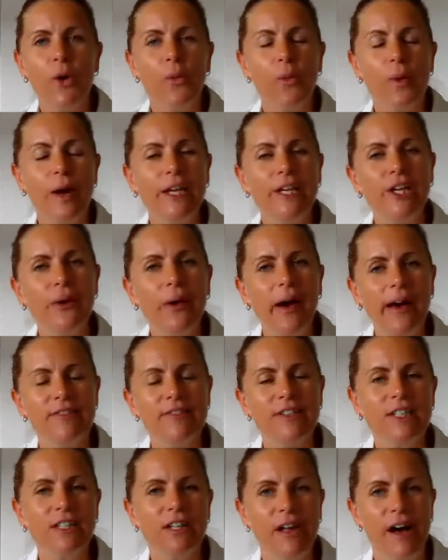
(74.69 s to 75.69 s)
When you
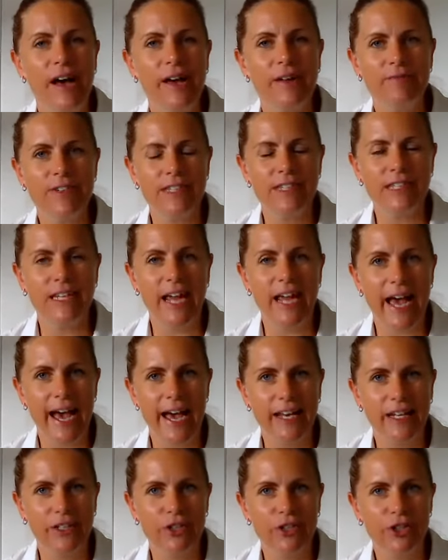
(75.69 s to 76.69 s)
have a client visit
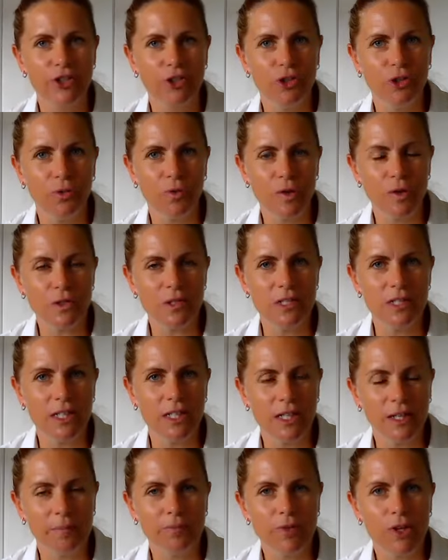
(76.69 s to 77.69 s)
added to your
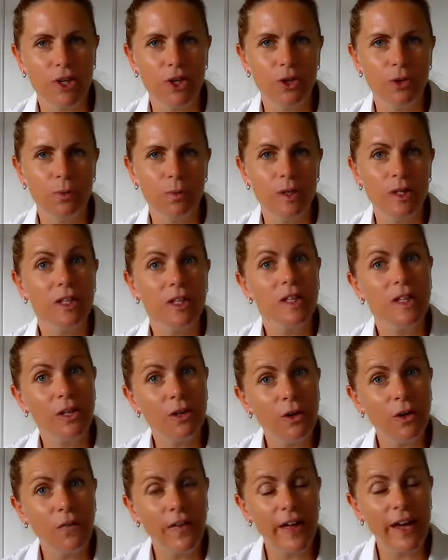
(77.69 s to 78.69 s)
roster, you would
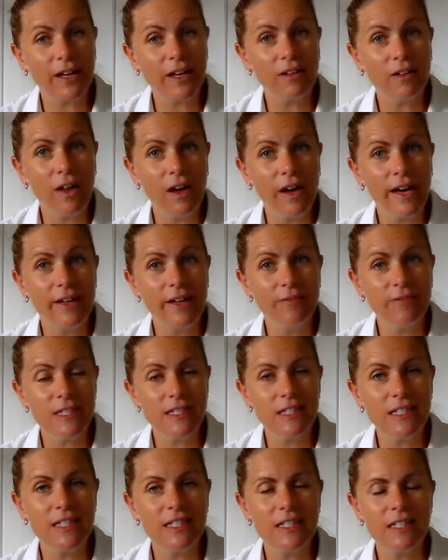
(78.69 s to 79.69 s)
click on that client
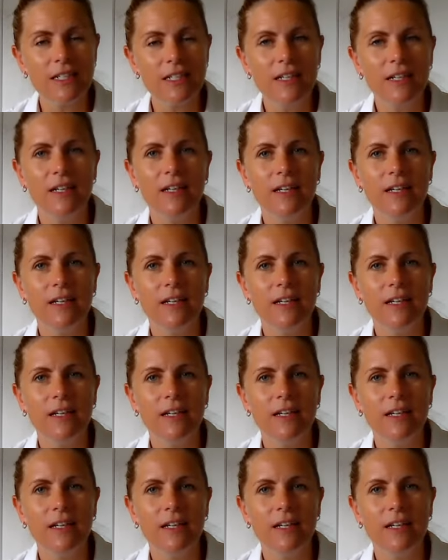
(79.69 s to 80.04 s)
visit.